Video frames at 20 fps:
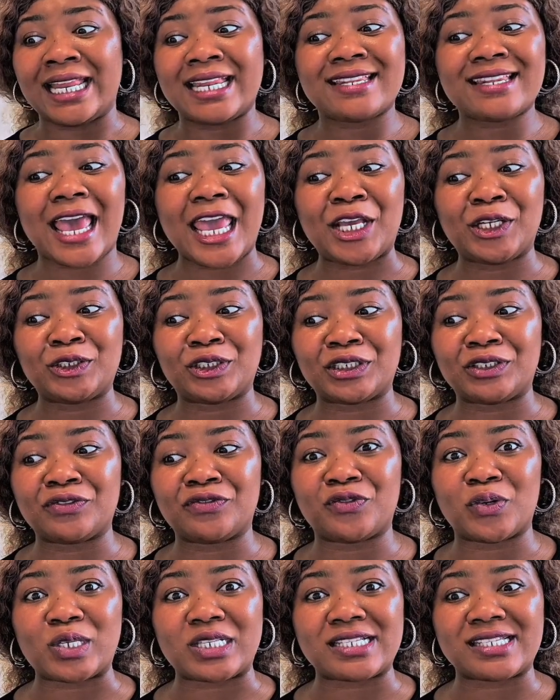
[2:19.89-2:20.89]

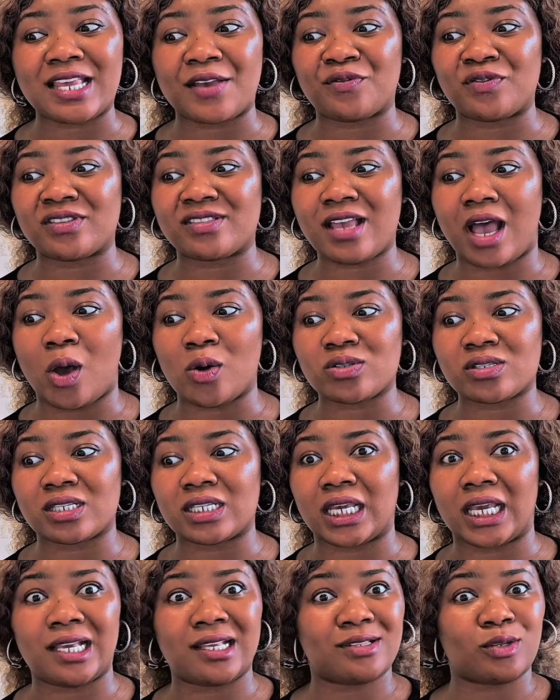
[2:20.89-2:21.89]

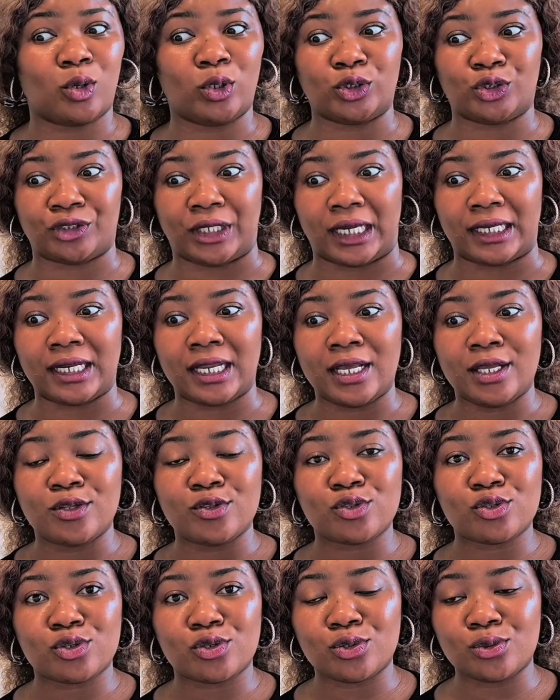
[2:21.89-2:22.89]
947,800
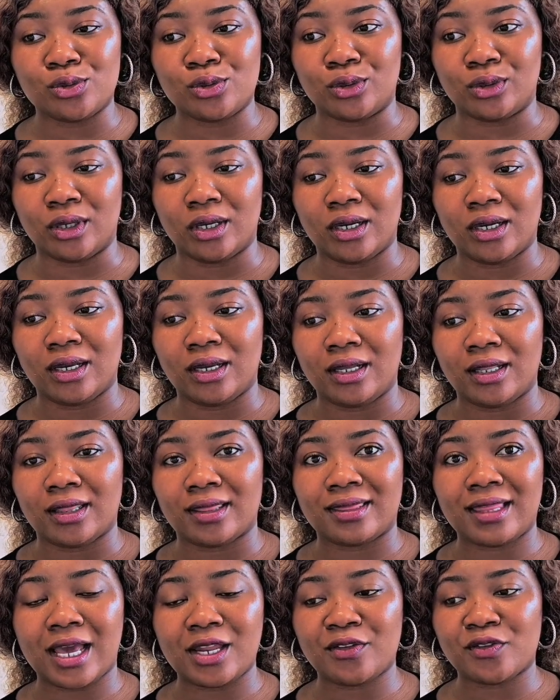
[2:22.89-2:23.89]
to
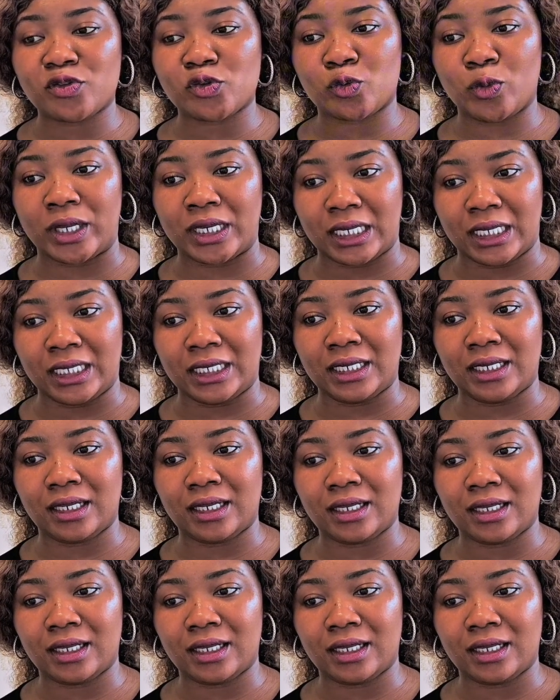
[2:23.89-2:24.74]
that of Sweden.